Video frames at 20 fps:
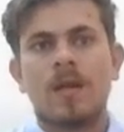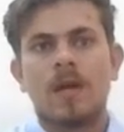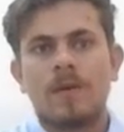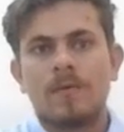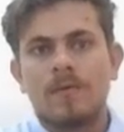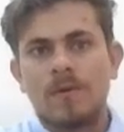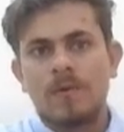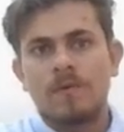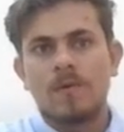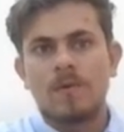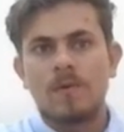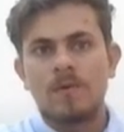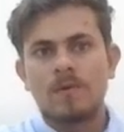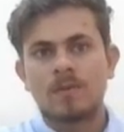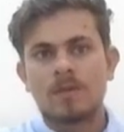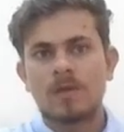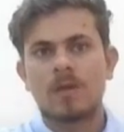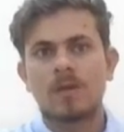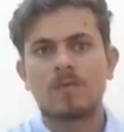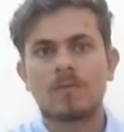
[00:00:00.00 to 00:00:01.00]
life
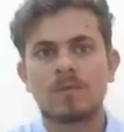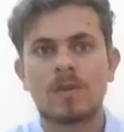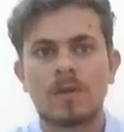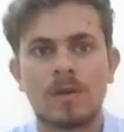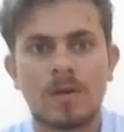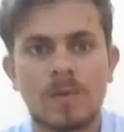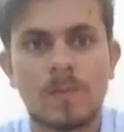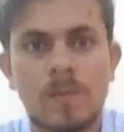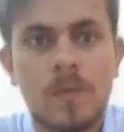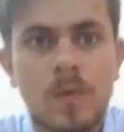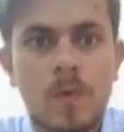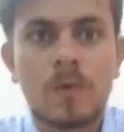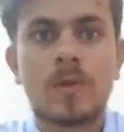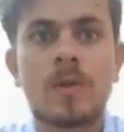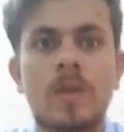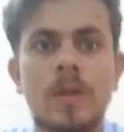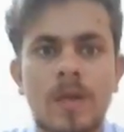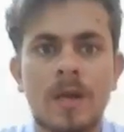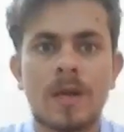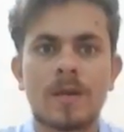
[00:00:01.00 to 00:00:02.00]
revolves around her
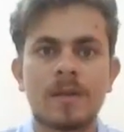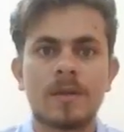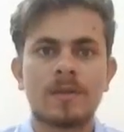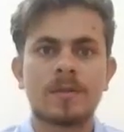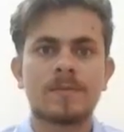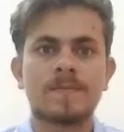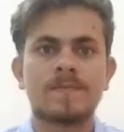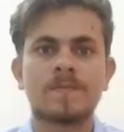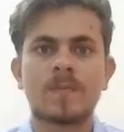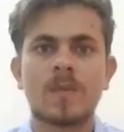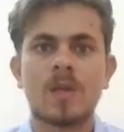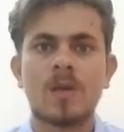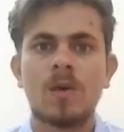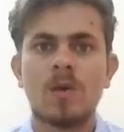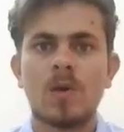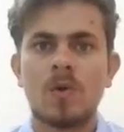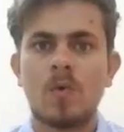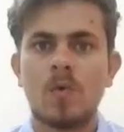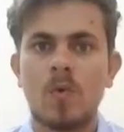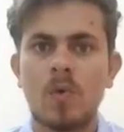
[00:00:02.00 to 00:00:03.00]
brother Kenneth,
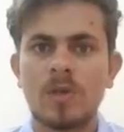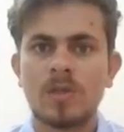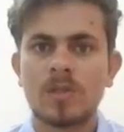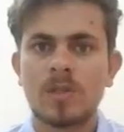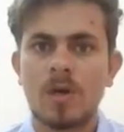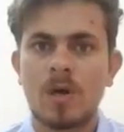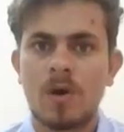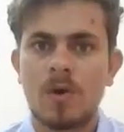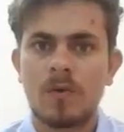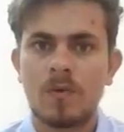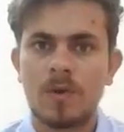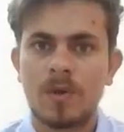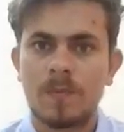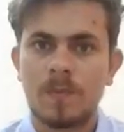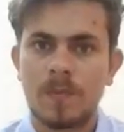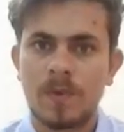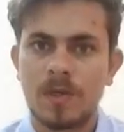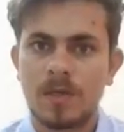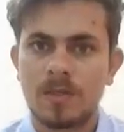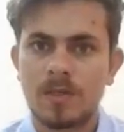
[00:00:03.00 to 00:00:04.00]
who is now
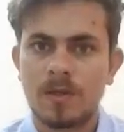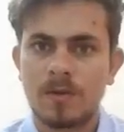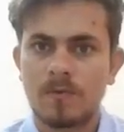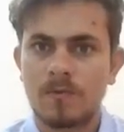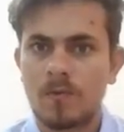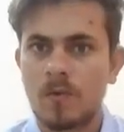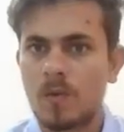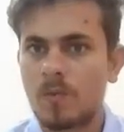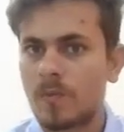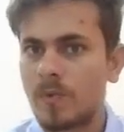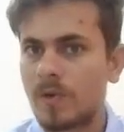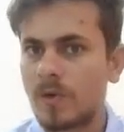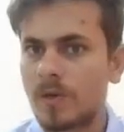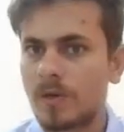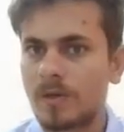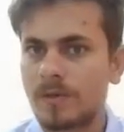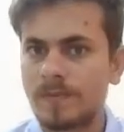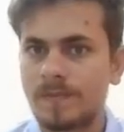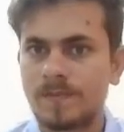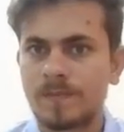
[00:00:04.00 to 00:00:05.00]
in prison for
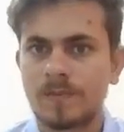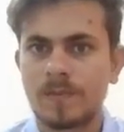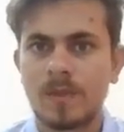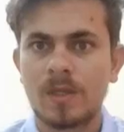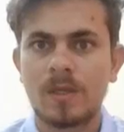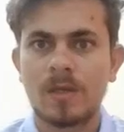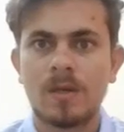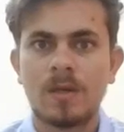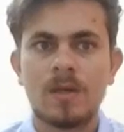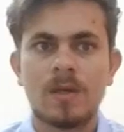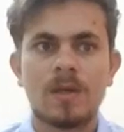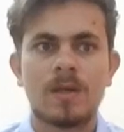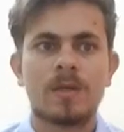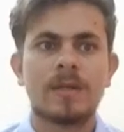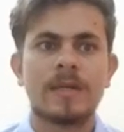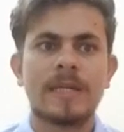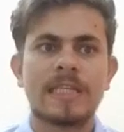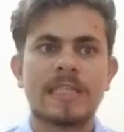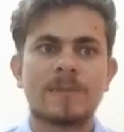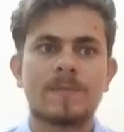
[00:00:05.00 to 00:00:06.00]
murder.
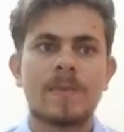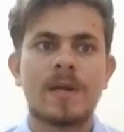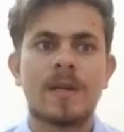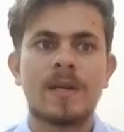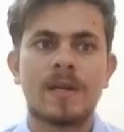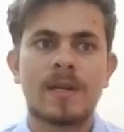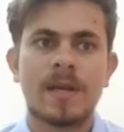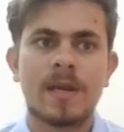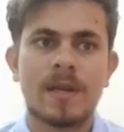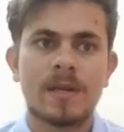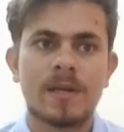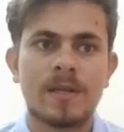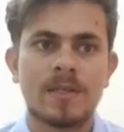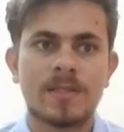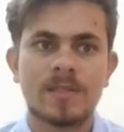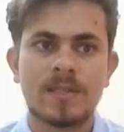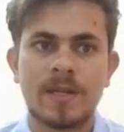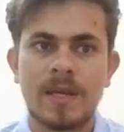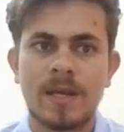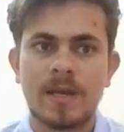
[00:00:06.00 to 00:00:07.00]
Despite
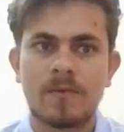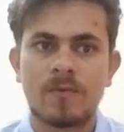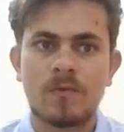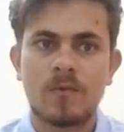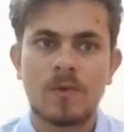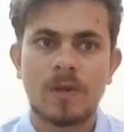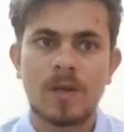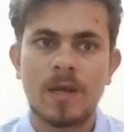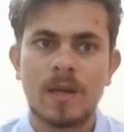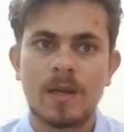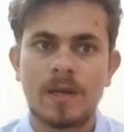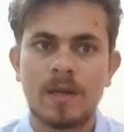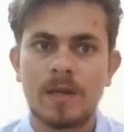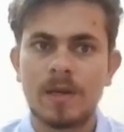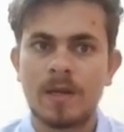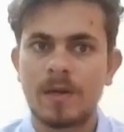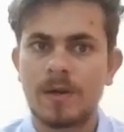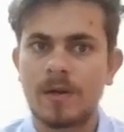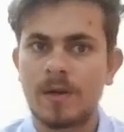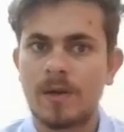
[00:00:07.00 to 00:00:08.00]
Kenny's knack for
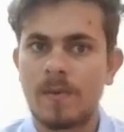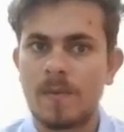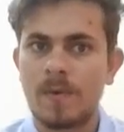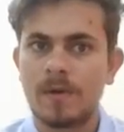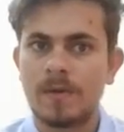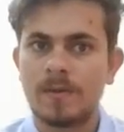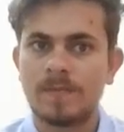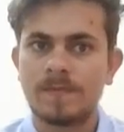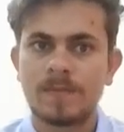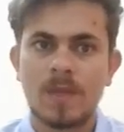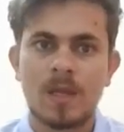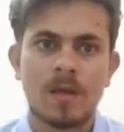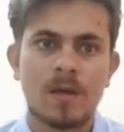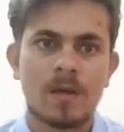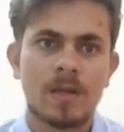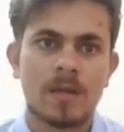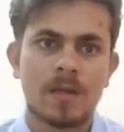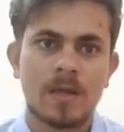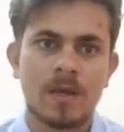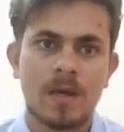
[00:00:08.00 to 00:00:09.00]
getting in trouble,
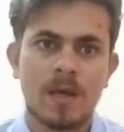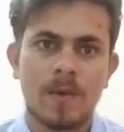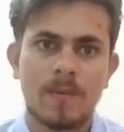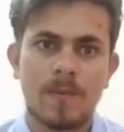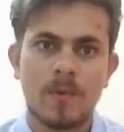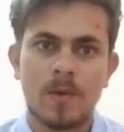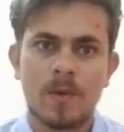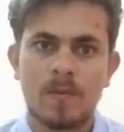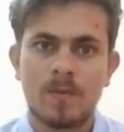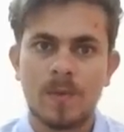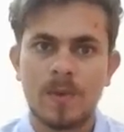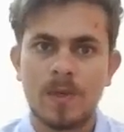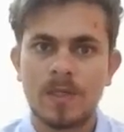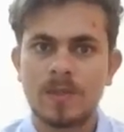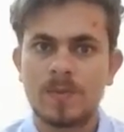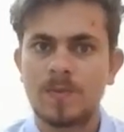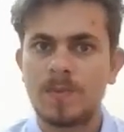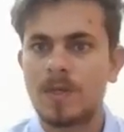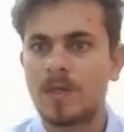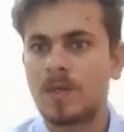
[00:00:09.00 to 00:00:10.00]
they have
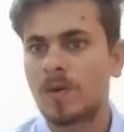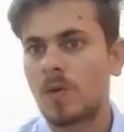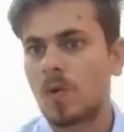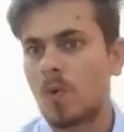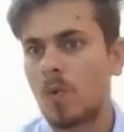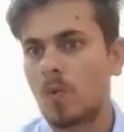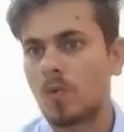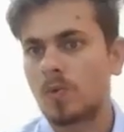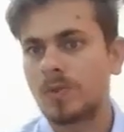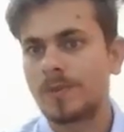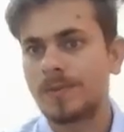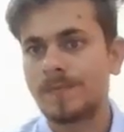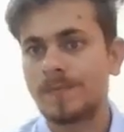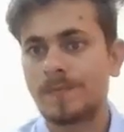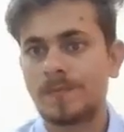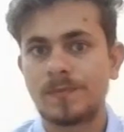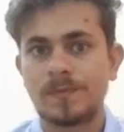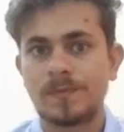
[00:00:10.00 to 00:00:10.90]
always been close.